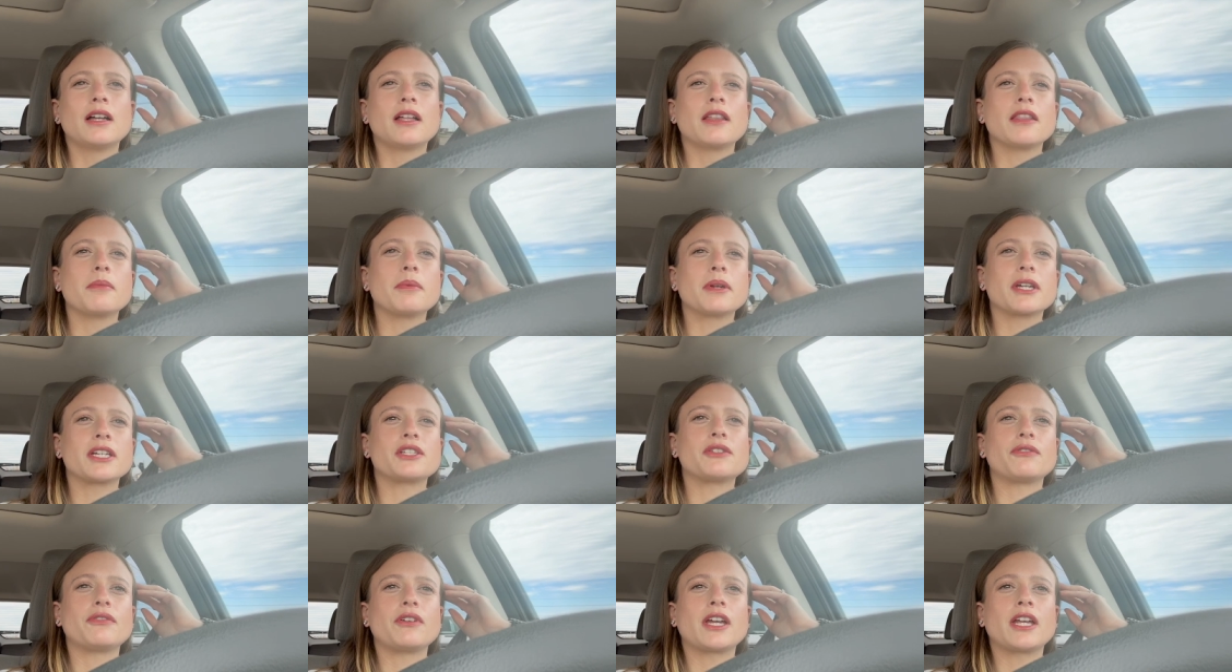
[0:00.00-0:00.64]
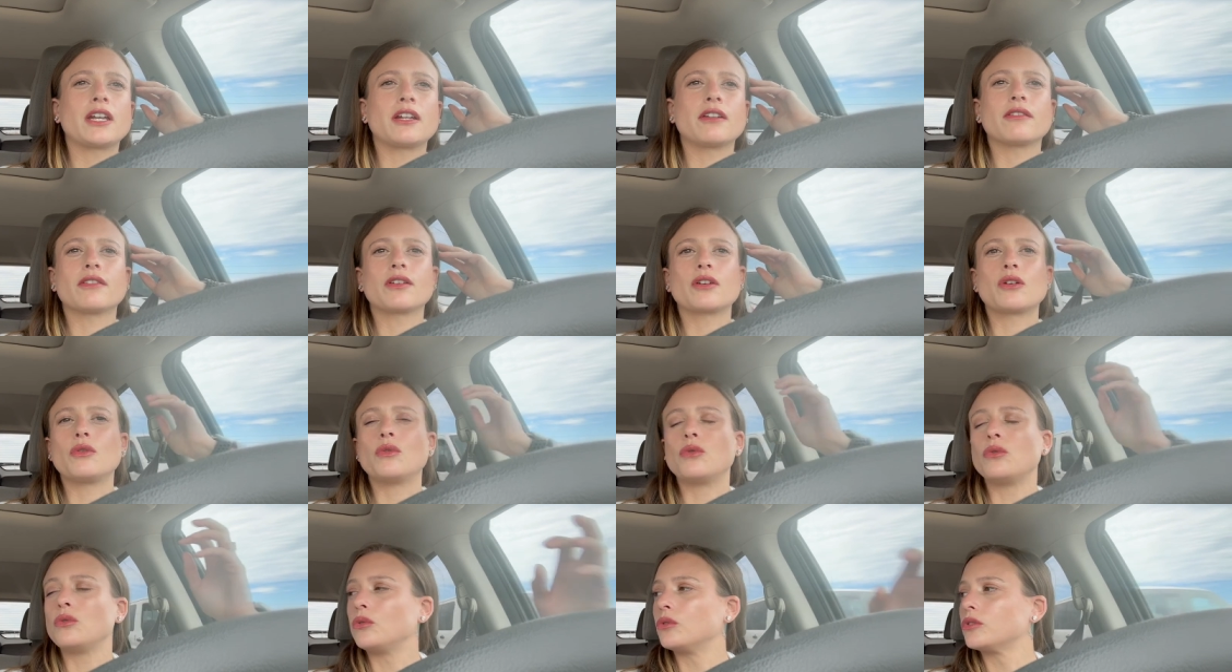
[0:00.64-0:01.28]
the biggest fan of the
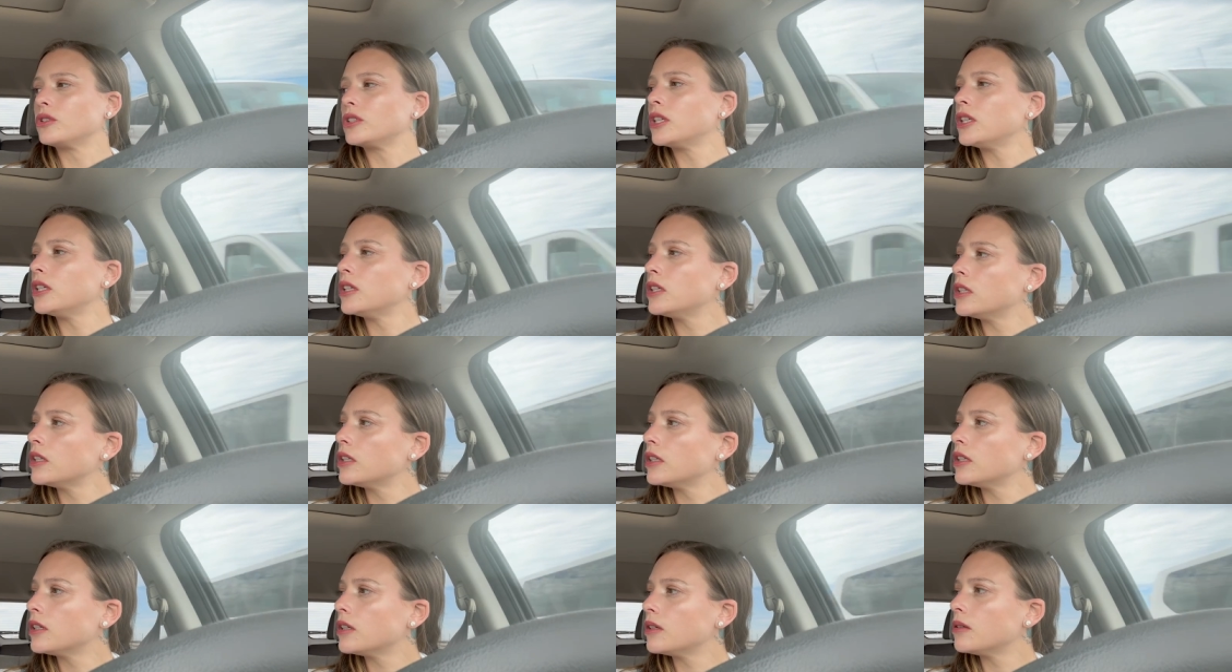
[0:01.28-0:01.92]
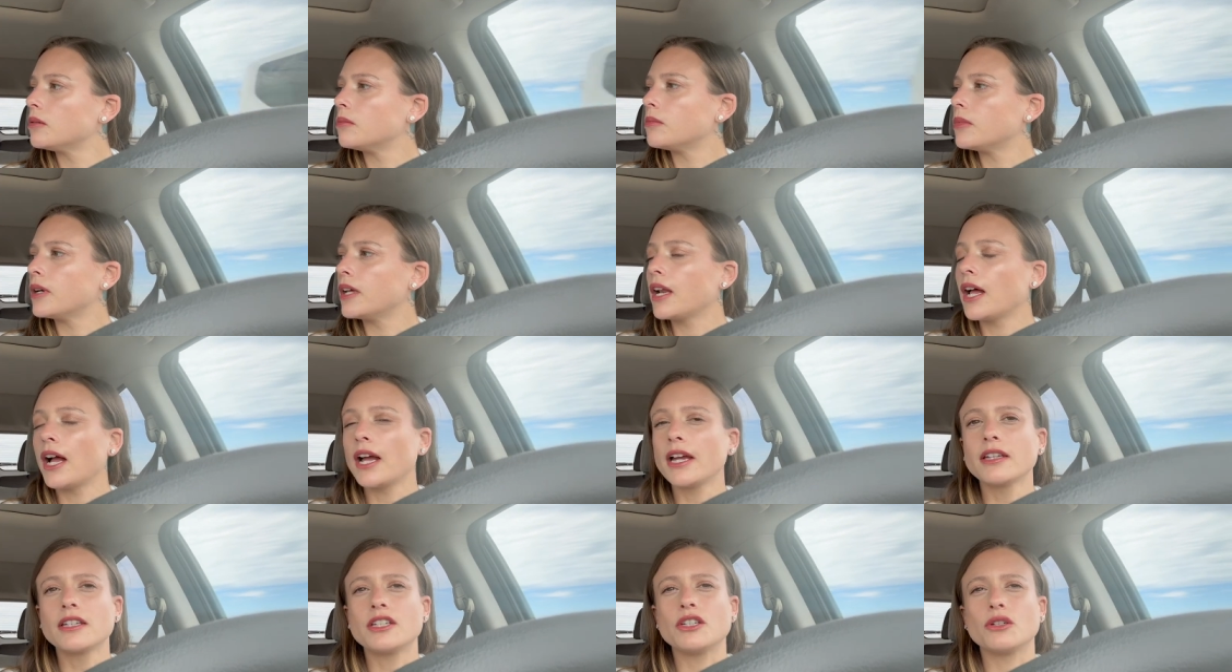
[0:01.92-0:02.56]
cold, but
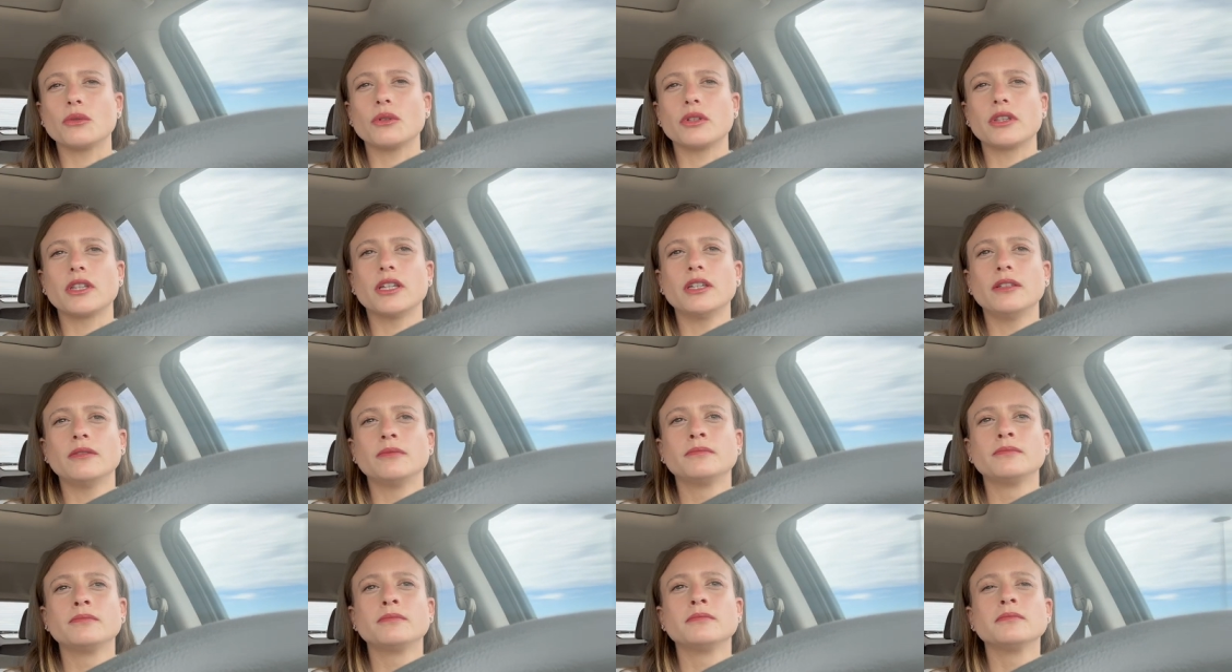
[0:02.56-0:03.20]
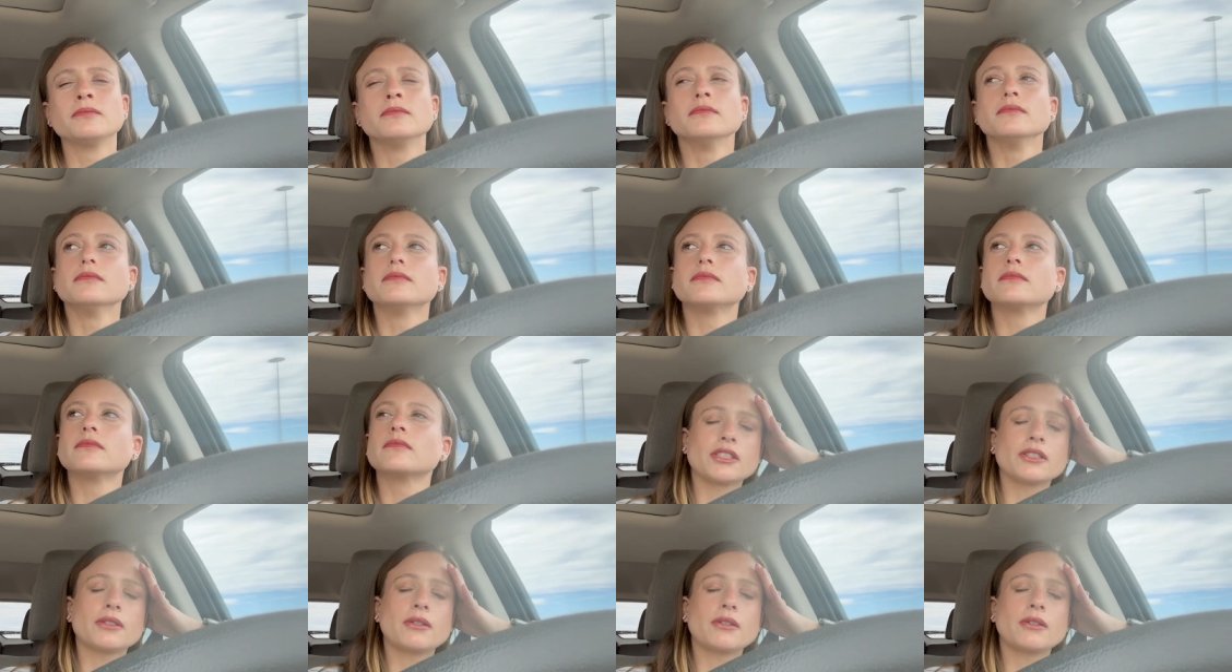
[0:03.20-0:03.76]
I deal with it.